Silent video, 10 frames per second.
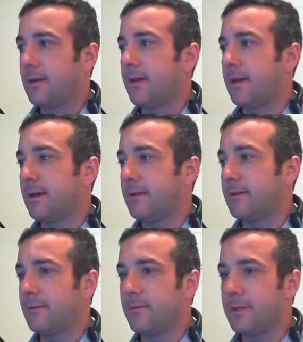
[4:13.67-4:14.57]
And
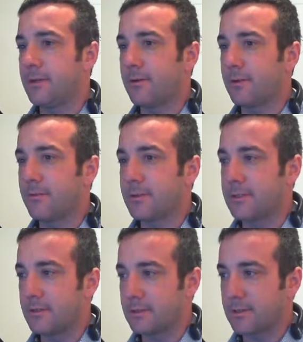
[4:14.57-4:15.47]
we know that
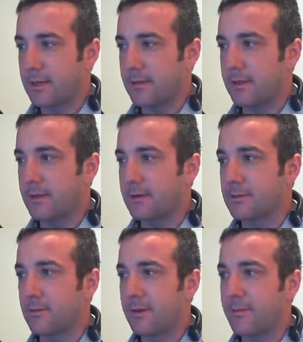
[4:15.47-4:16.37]
results are down here. And
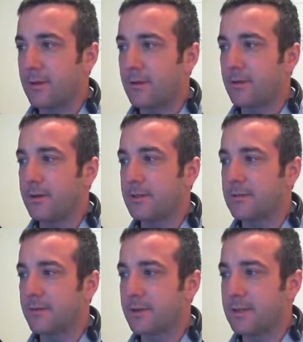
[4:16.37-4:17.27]
so what I'm going to do is
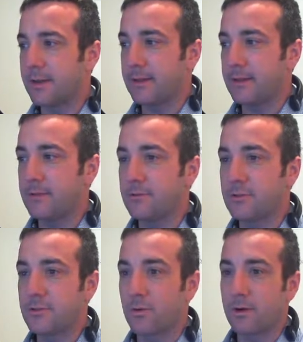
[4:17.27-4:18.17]
first I need to
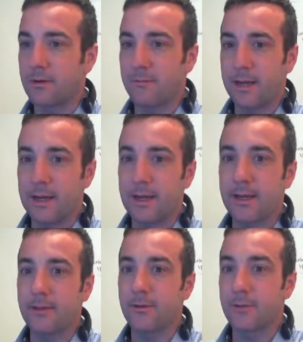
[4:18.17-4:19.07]
sort by
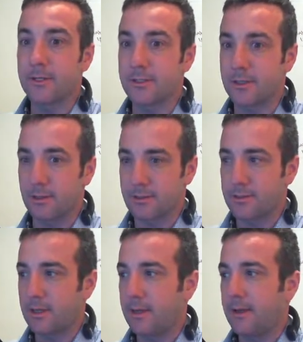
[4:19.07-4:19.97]
the results.
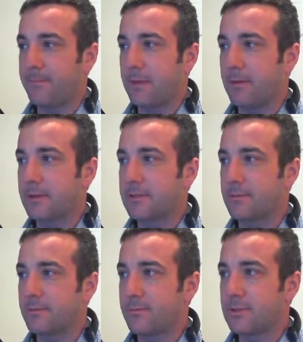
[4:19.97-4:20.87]
I want to
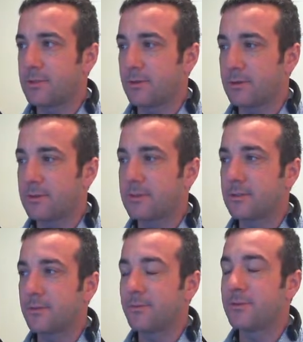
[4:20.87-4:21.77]
sort
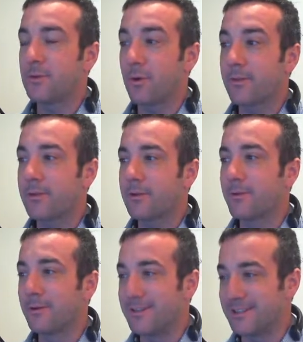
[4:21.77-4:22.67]
the
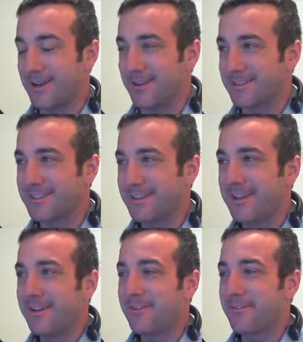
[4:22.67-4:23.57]
results
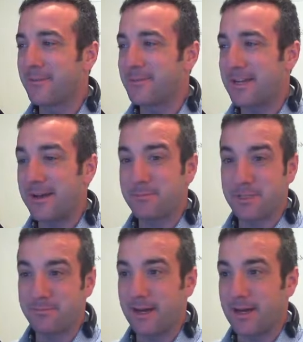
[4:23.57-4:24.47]
from top to
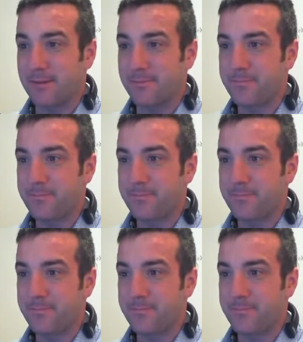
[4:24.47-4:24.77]
bottom.